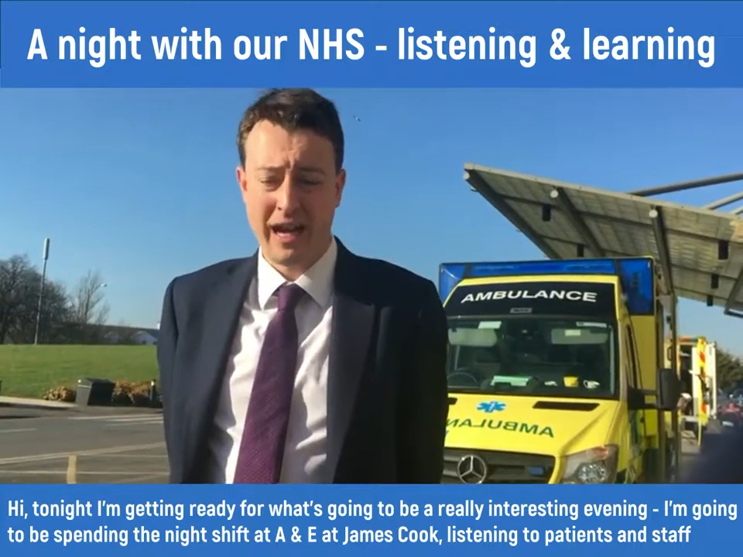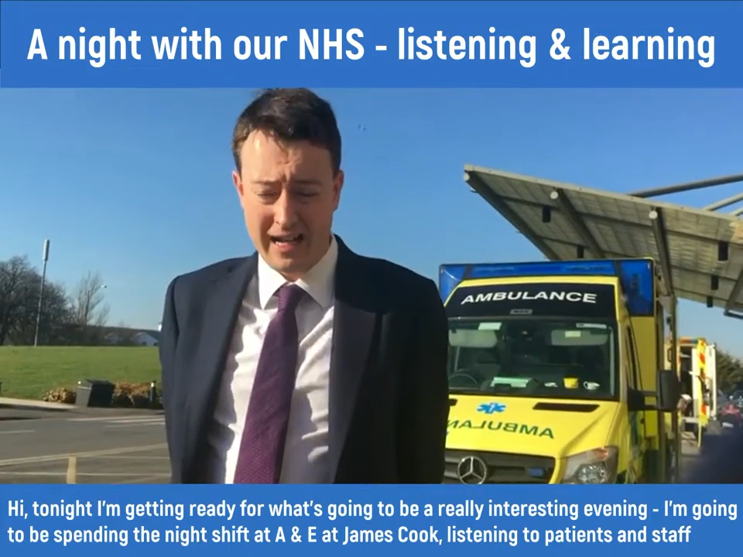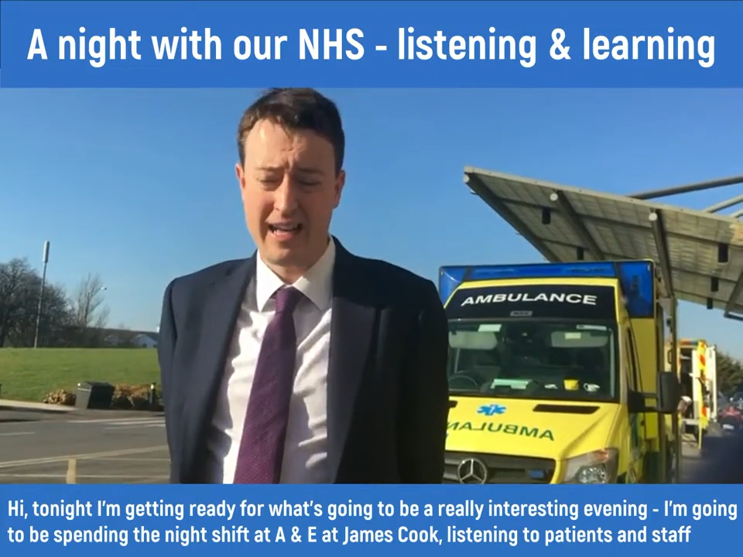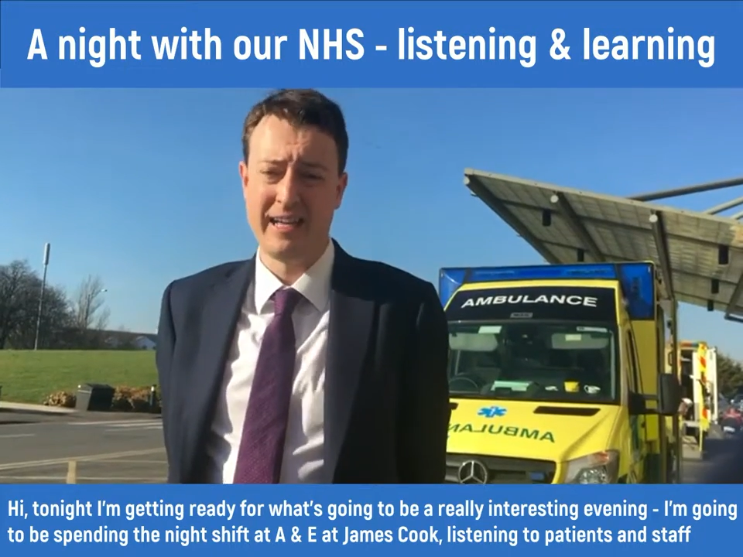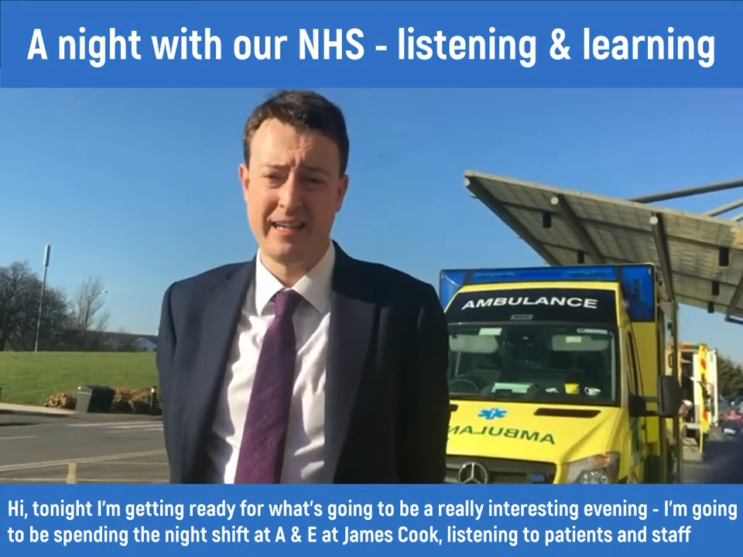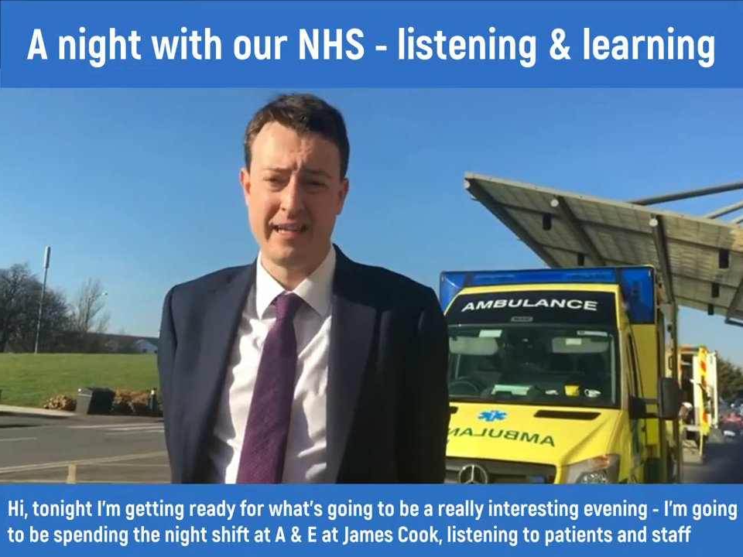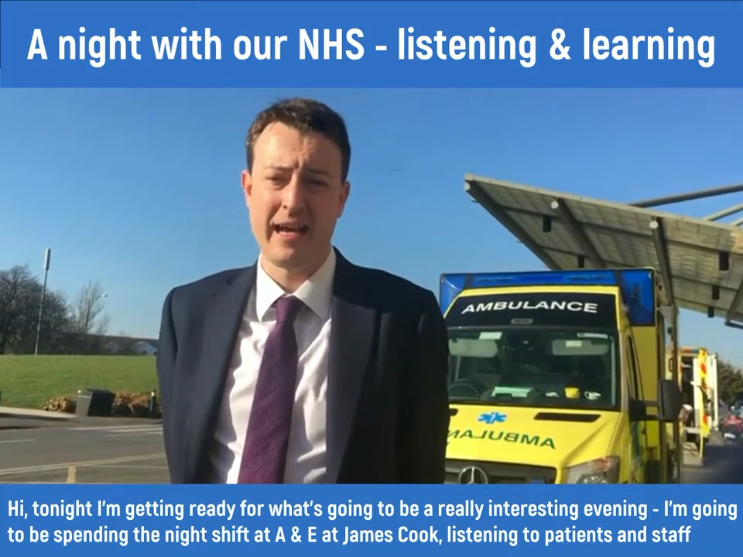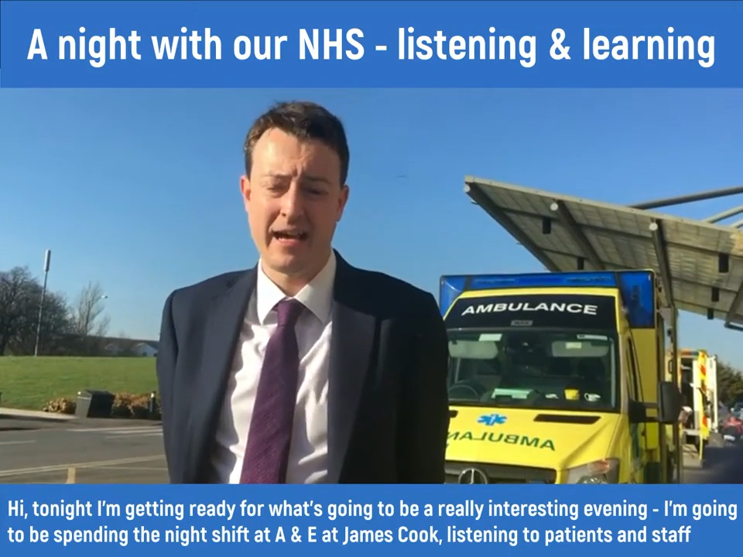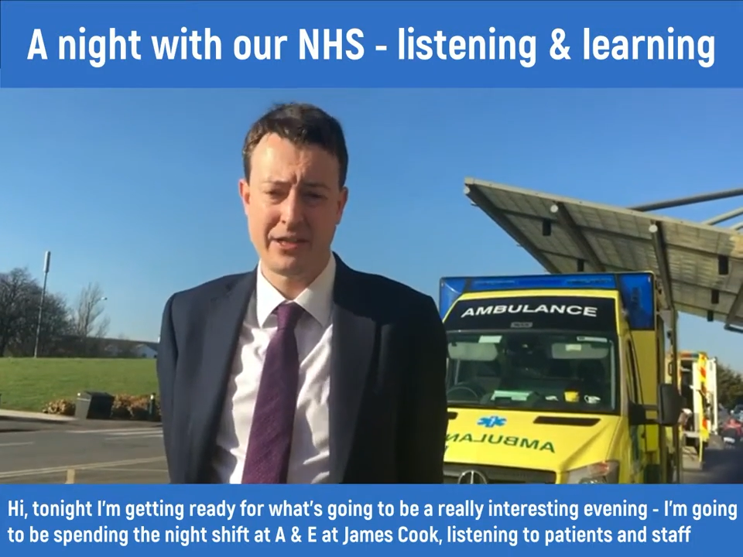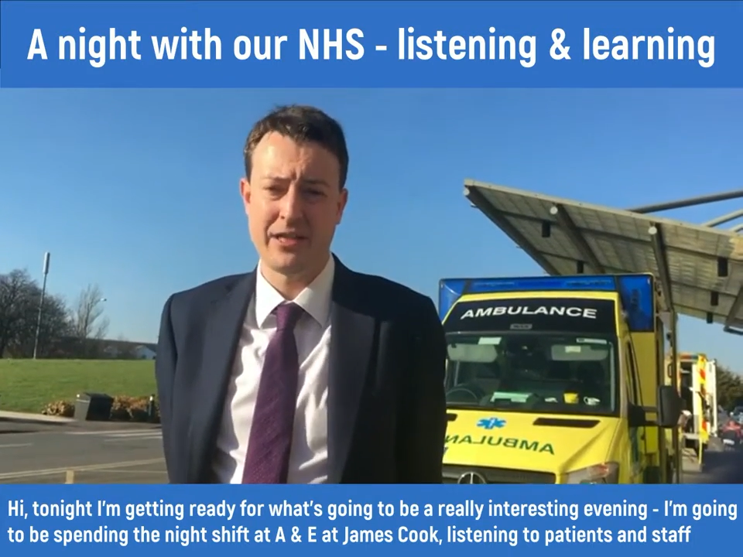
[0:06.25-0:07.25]
at
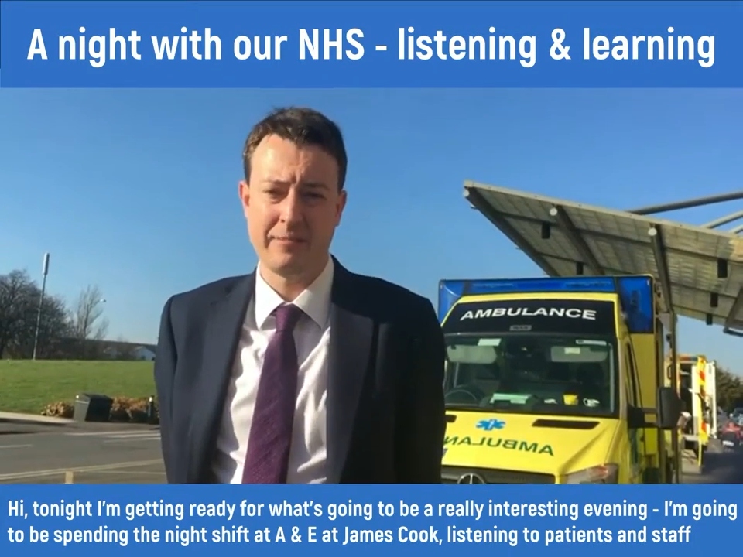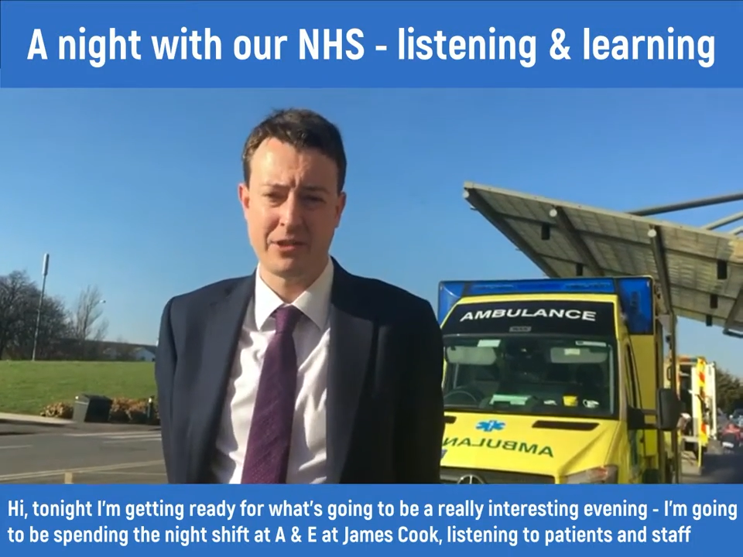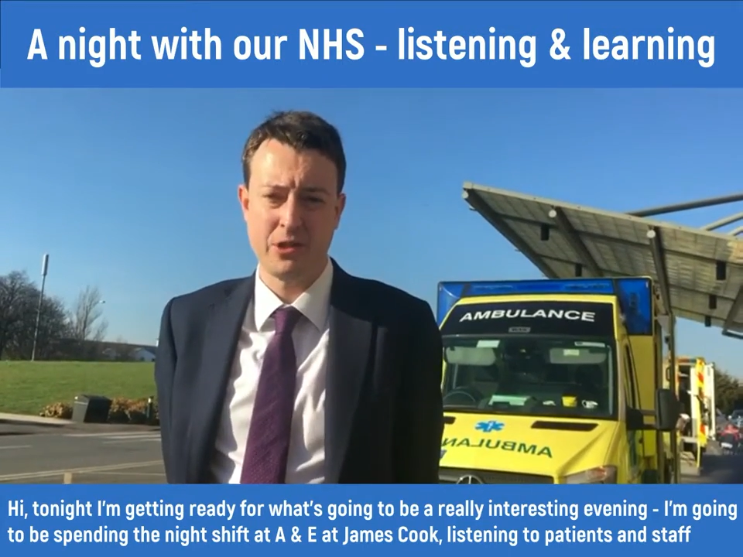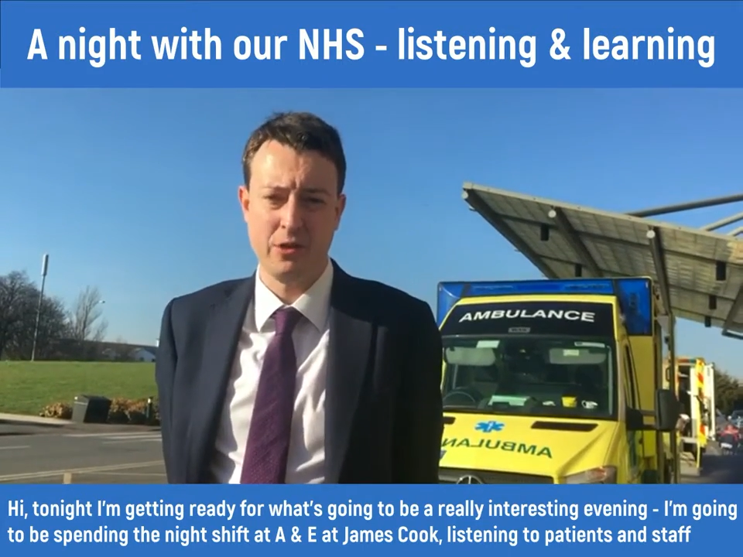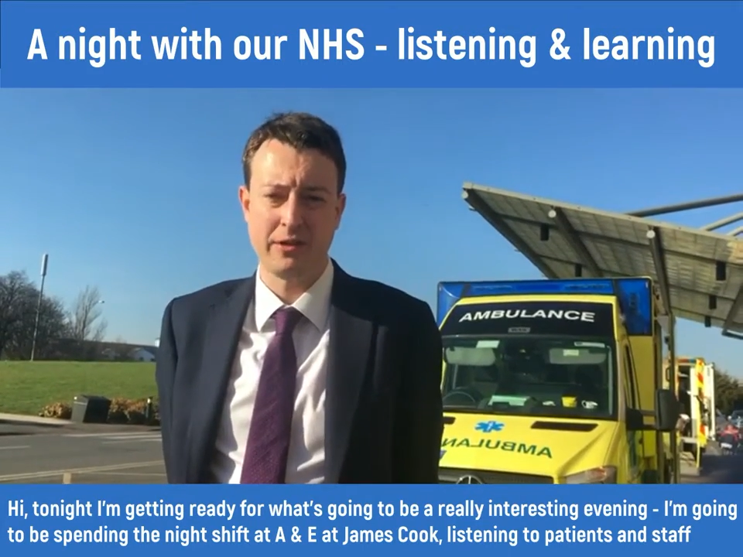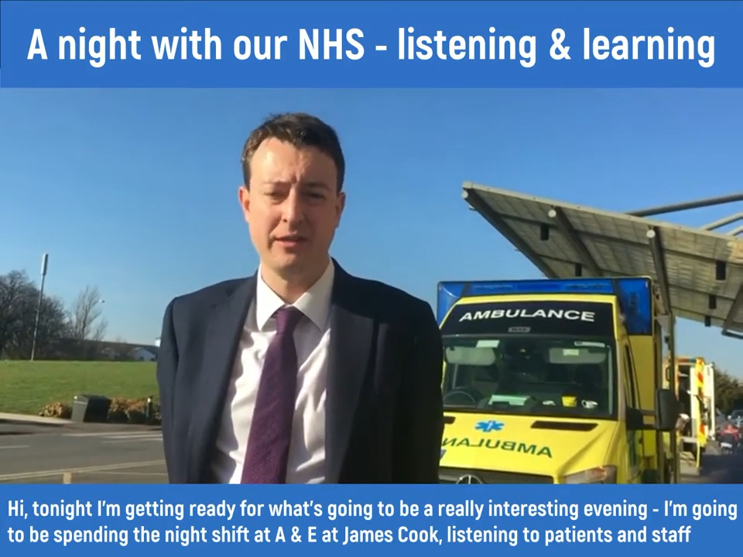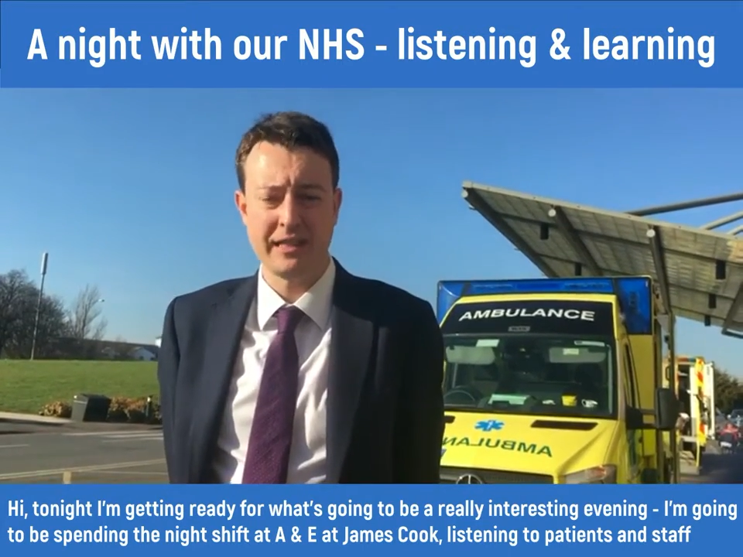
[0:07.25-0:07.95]
A&E, at James Cook,